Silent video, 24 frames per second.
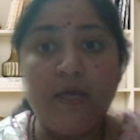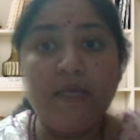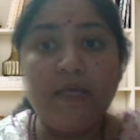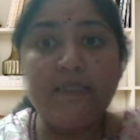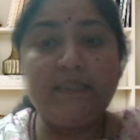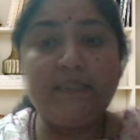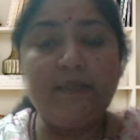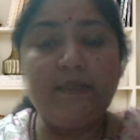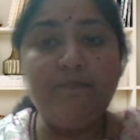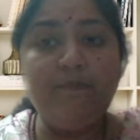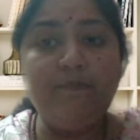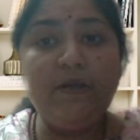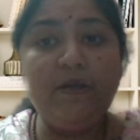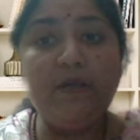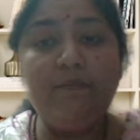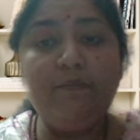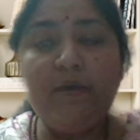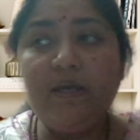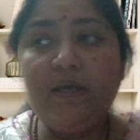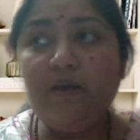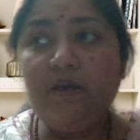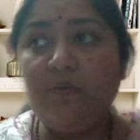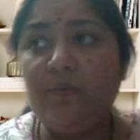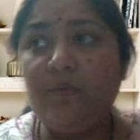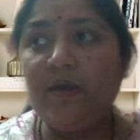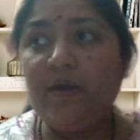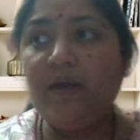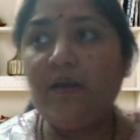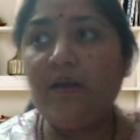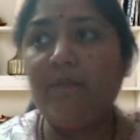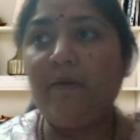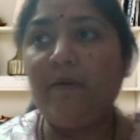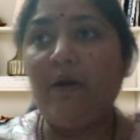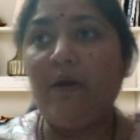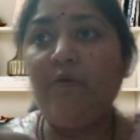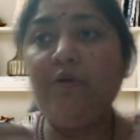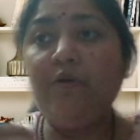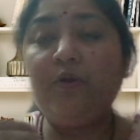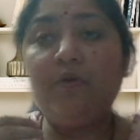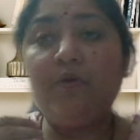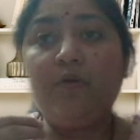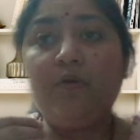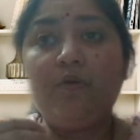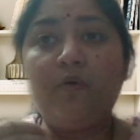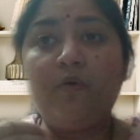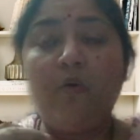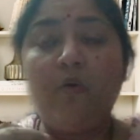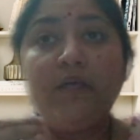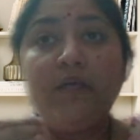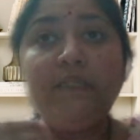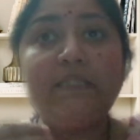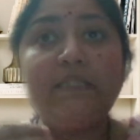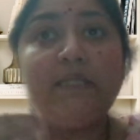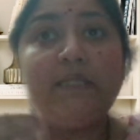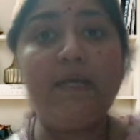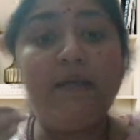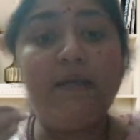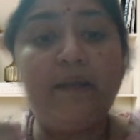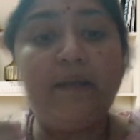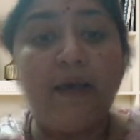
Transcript: simply being aware about konsa